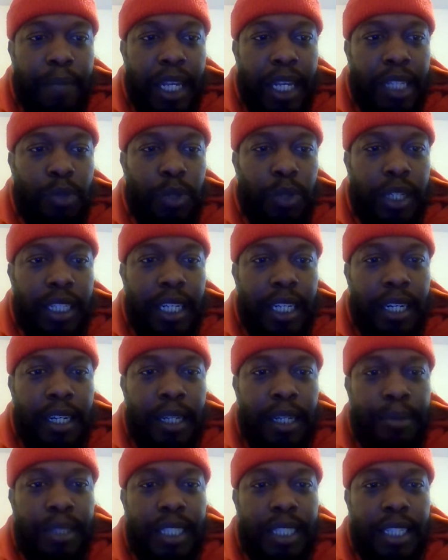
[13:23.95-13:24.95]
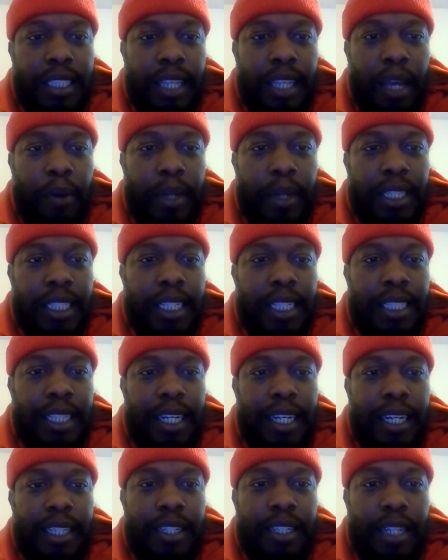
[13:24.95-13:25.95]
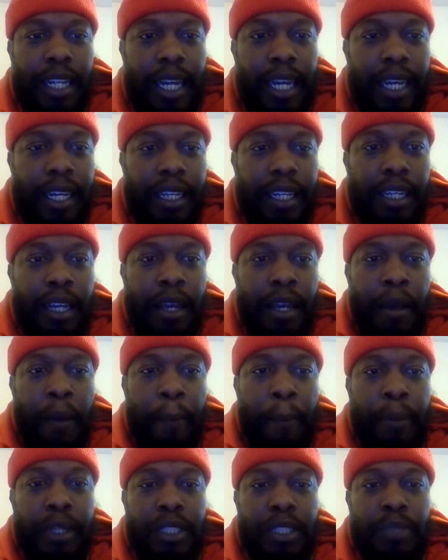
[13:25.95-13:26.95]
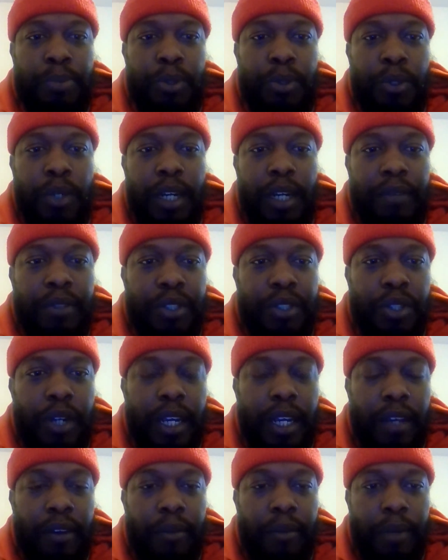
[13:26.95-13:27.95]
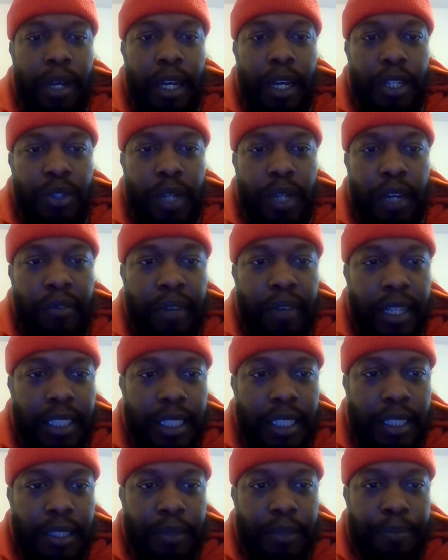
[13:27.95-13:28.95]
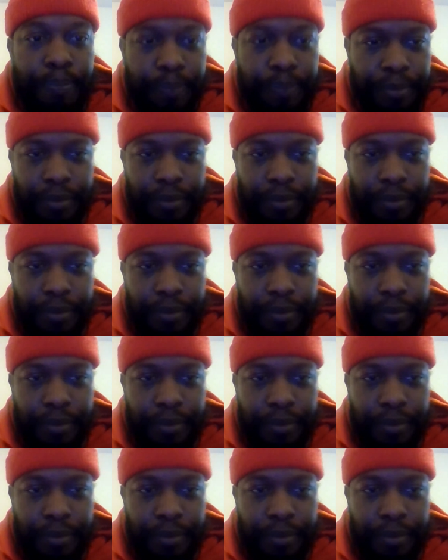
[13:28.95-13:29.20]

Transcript: S1 Dubs, it says KYC is an underlying principle of the TradFi system.